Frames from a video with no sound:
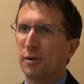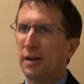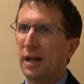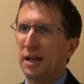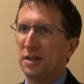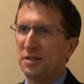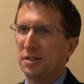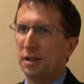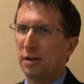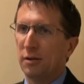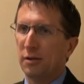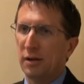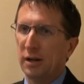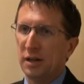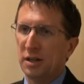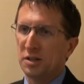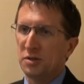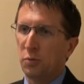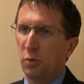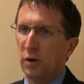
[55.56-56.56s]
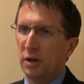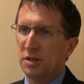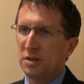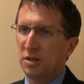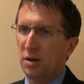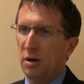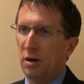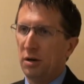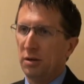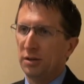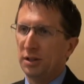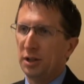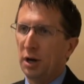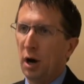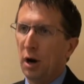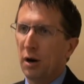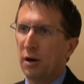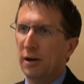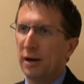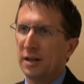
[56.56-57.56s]
Hurricane Center is what is called an
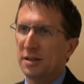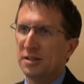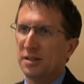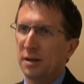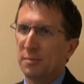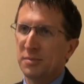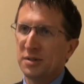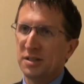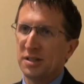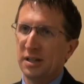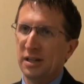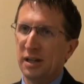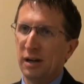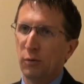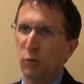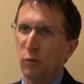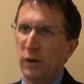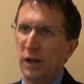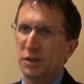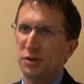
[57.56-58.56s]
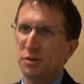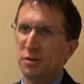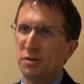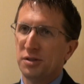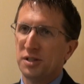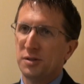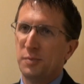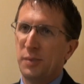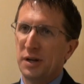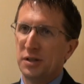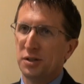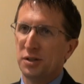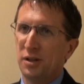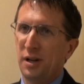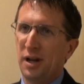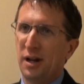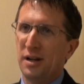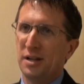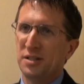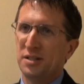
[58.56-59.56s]
RSMC, a Regional
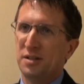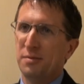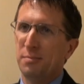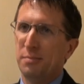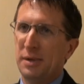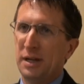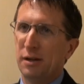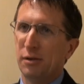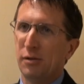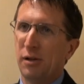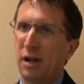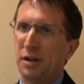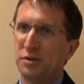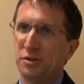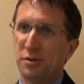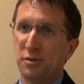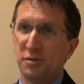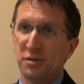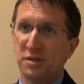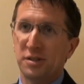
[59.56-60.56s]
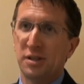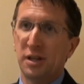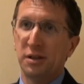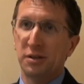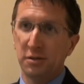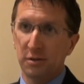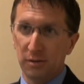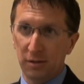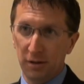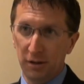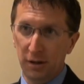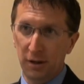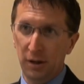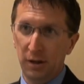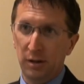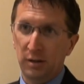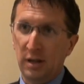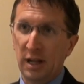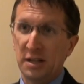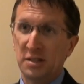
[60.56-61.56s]
Specialized Meteorological Center, mm
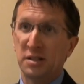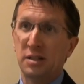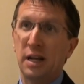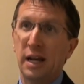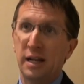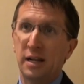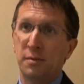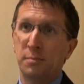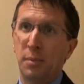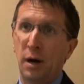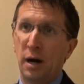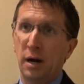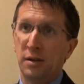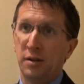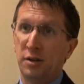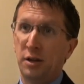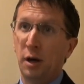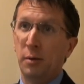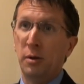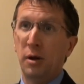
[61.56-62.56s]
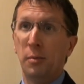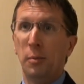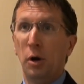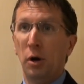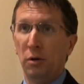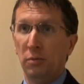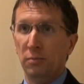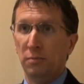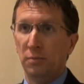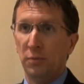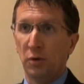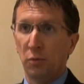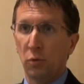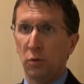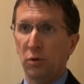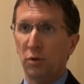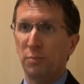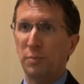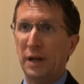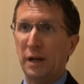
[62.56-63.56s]
-hmm. designated by the WMO, the World